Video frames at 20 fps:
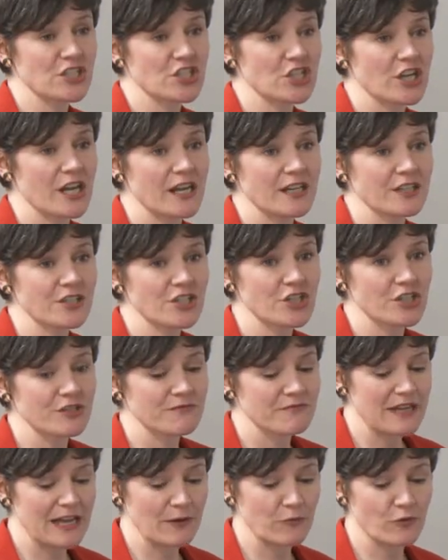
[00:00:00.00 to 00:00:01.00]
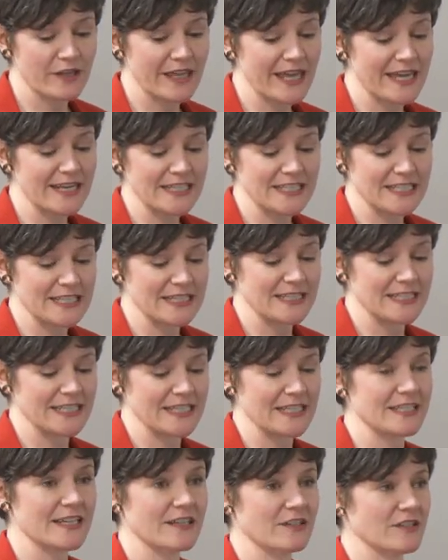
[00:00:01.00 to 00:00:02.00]
change, and we'll get into the
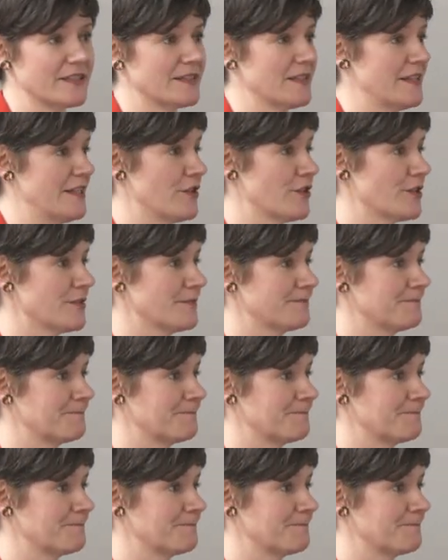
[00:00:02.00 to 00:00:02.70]
details later.